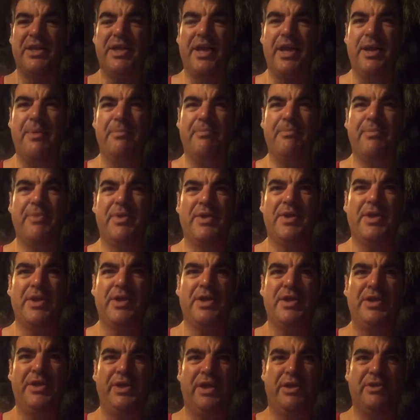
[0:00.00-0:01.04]

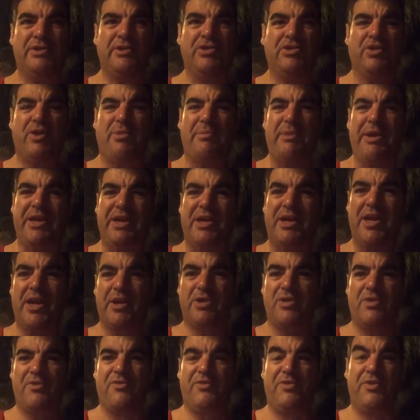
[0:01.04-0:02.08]
to try and make
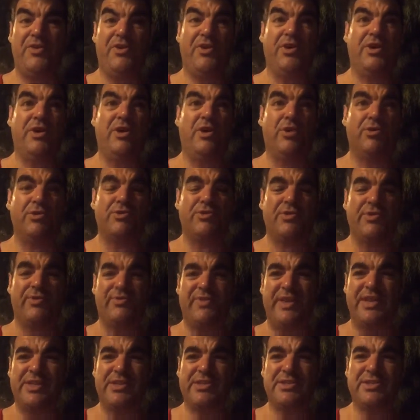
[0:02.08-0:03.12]
cut off ultra
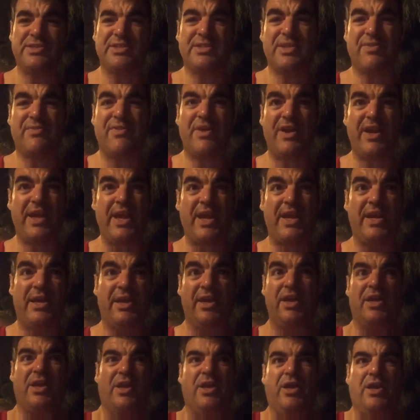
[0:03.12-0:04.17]
events and stuff like that.
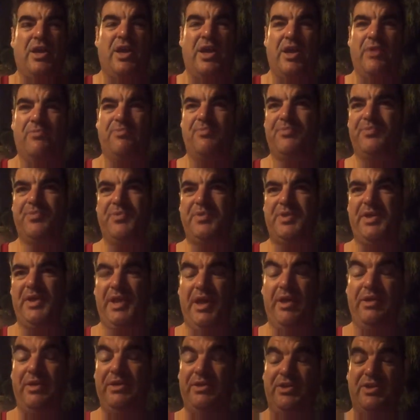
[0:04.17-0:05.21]

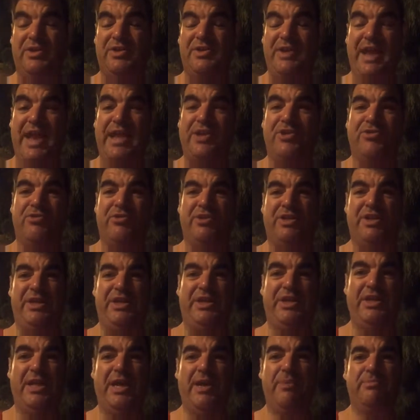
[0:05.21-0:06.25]
It just
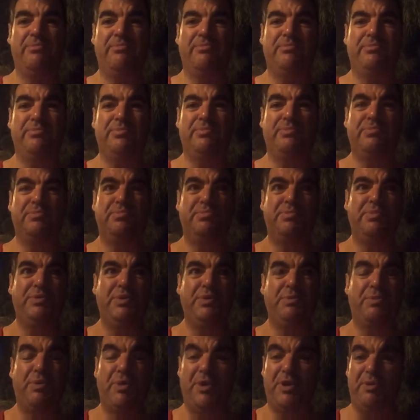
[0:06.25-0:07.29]
naturally you're
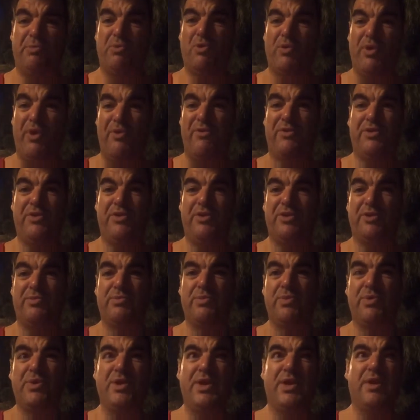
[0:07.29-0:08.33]
putting in more effort than just
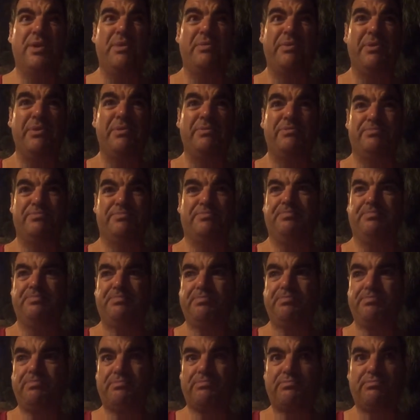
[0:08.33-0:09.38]
walking. I mean,
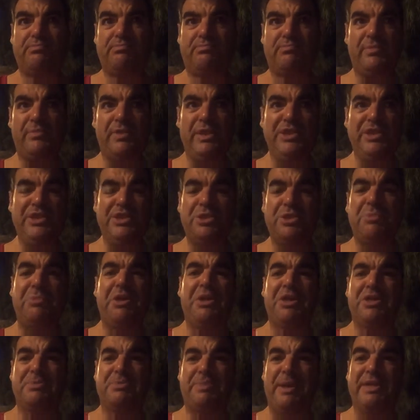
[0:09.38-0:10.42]
it's to be
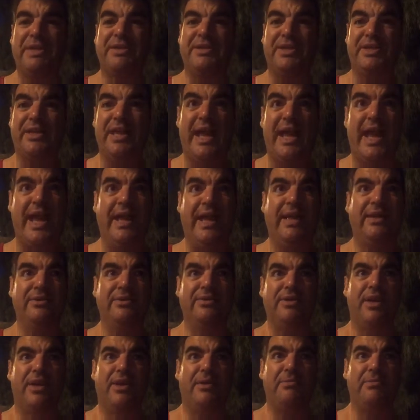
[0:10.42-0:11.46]
expected,
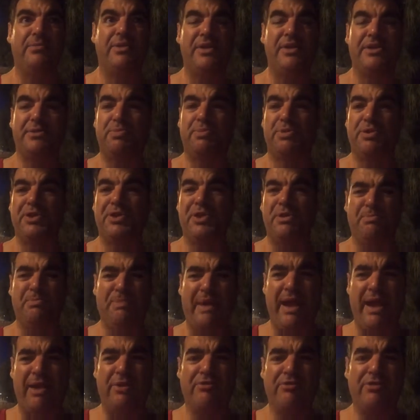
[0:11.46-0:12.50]
and it's pushing
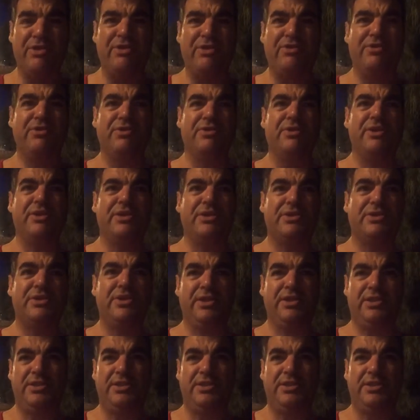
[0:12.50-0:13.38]
boundaries, and it's